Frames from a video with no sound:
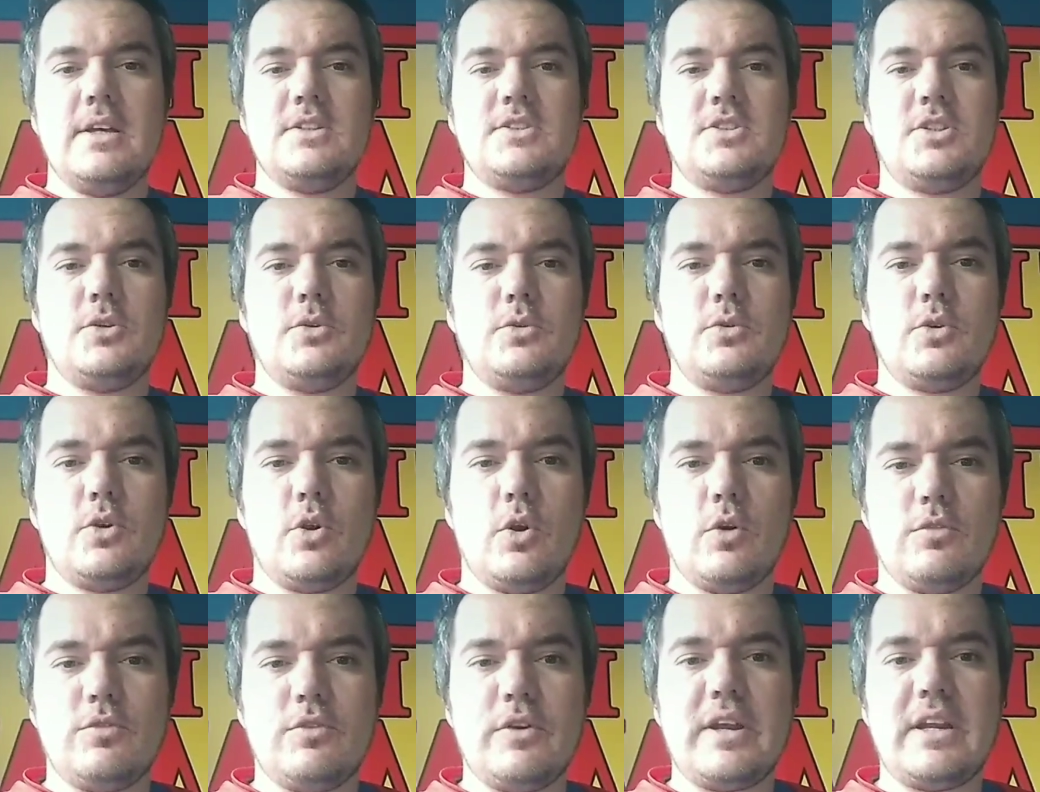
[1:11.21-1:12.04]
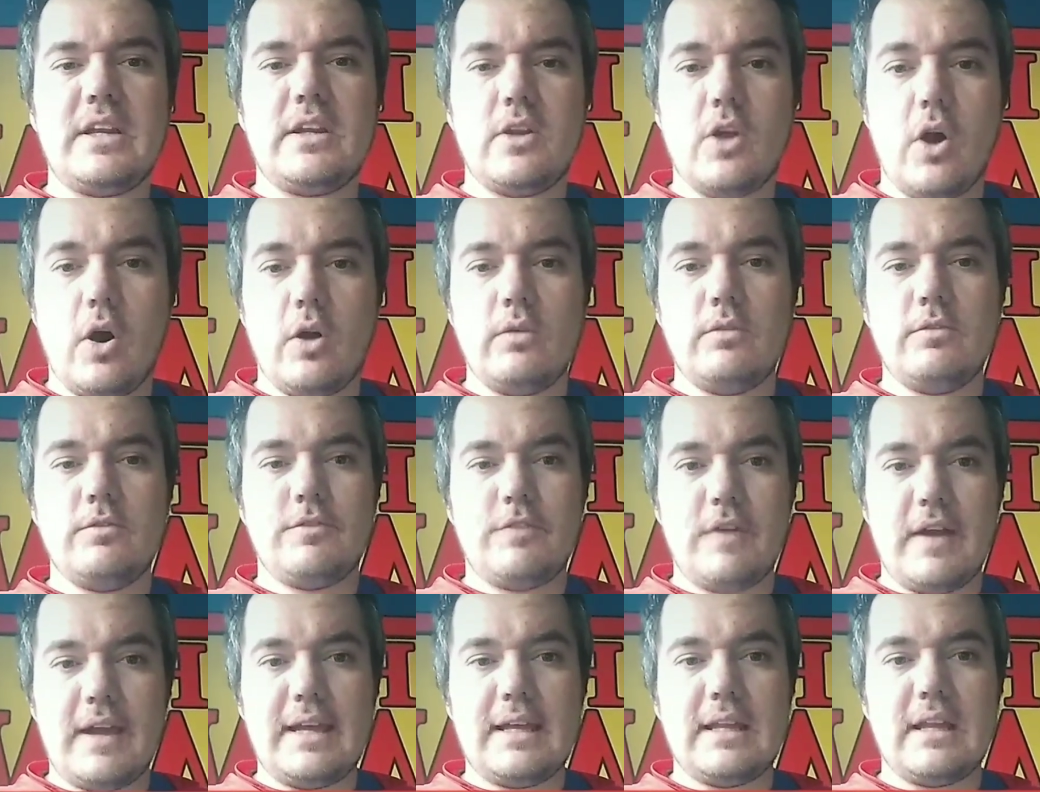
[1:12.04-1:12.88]
to covering
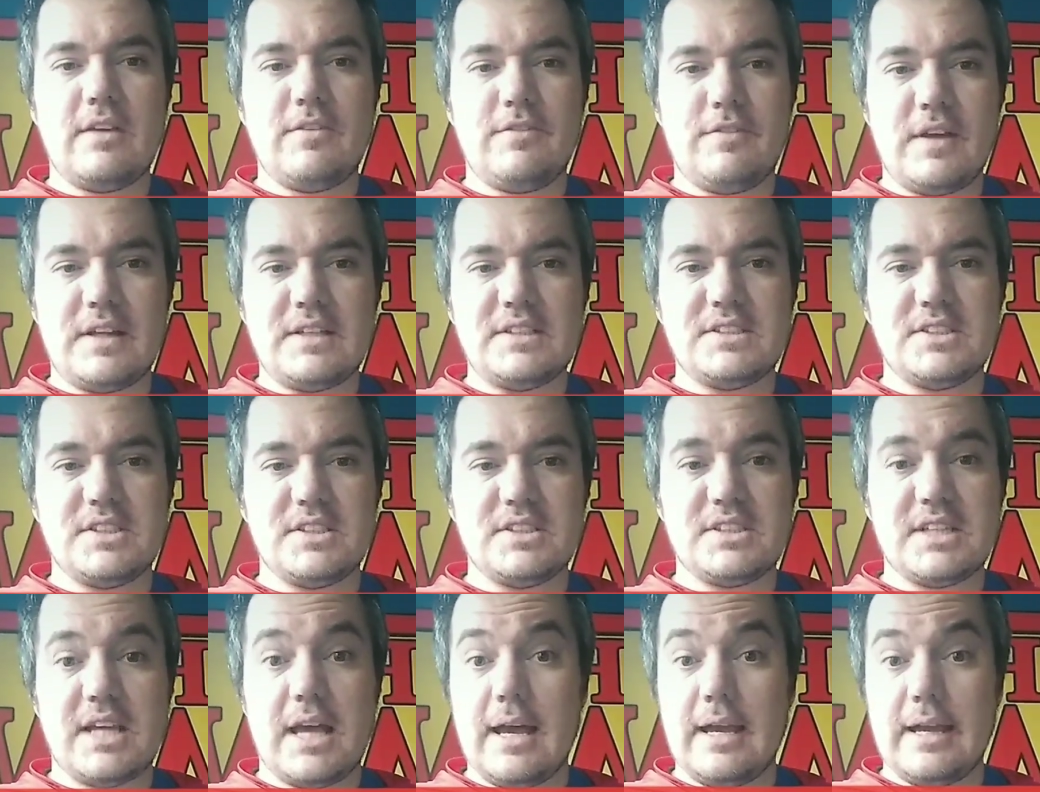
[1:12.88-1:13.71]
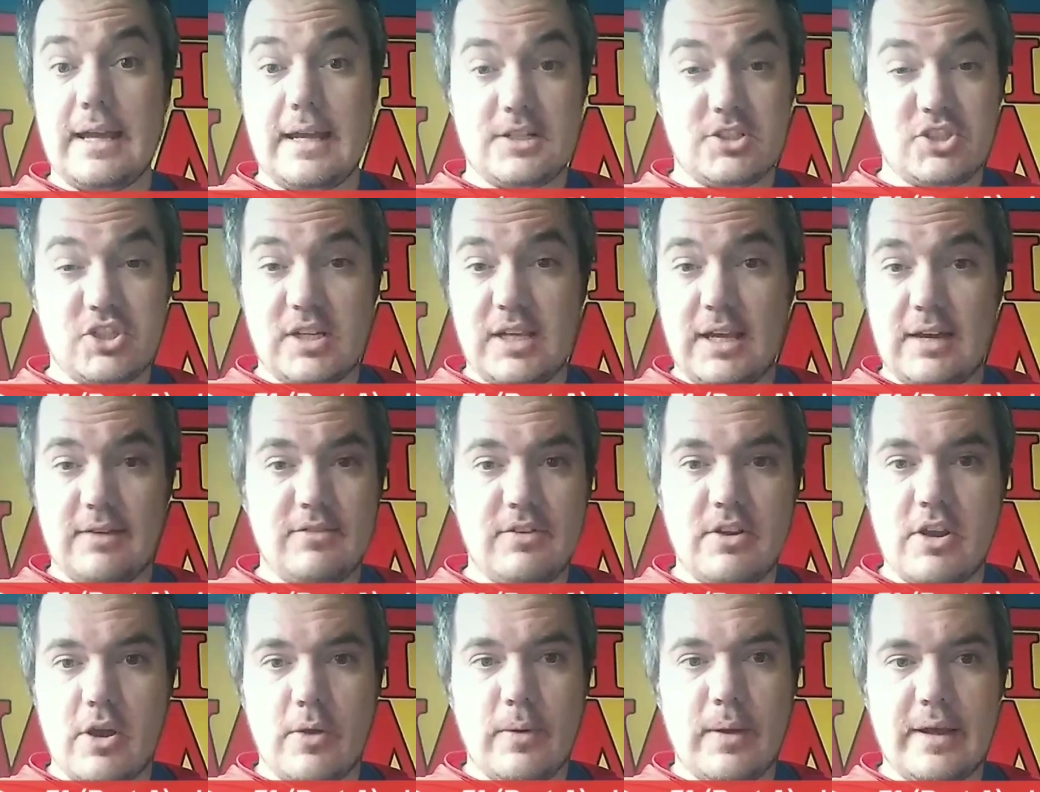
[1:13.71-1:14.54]
non-fatal offences. I actually have
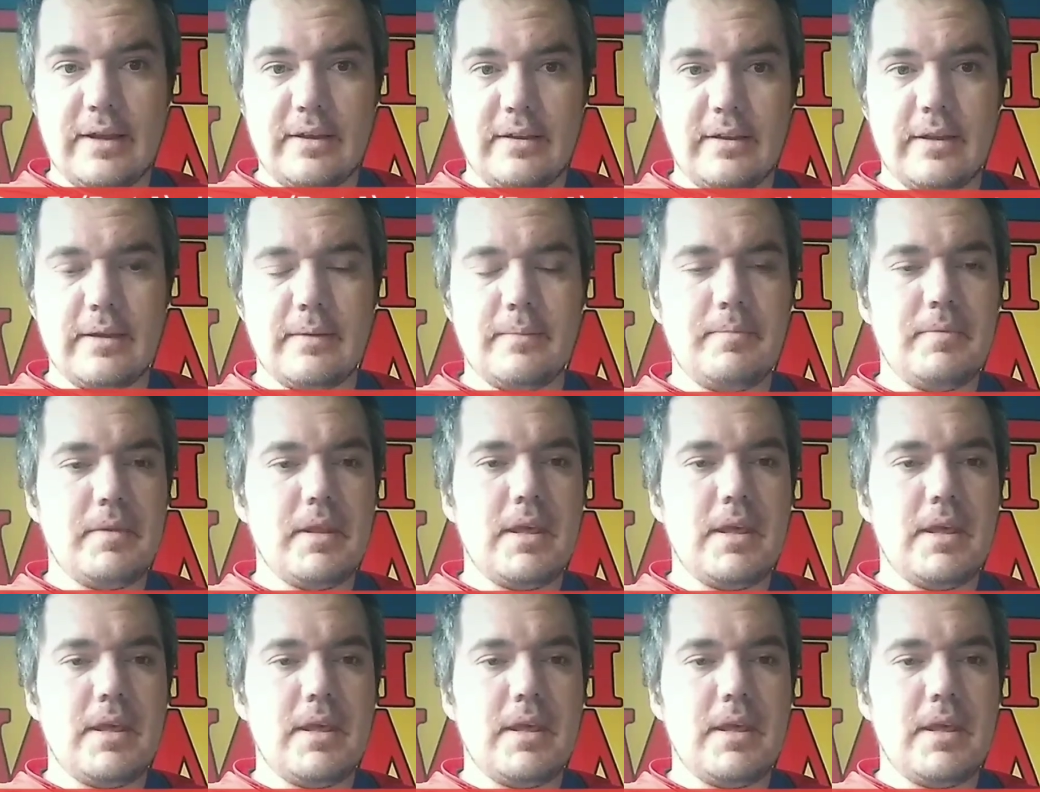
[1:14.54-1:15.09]
no idea.